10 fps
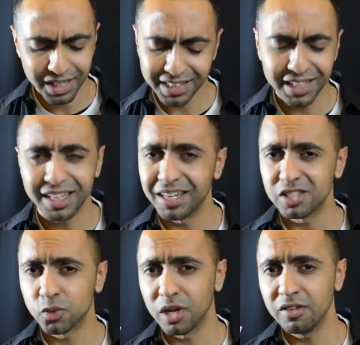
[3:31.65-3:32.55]

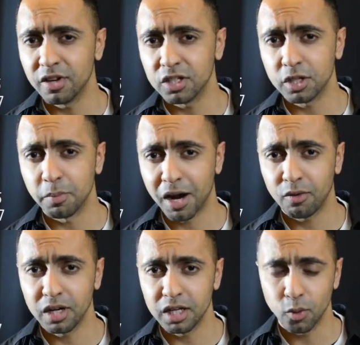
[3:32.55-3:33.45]
gigahertz Crate version,
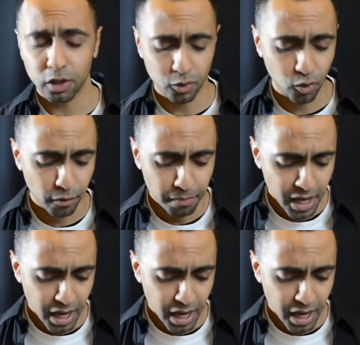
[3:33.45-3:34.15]
apparently quad core.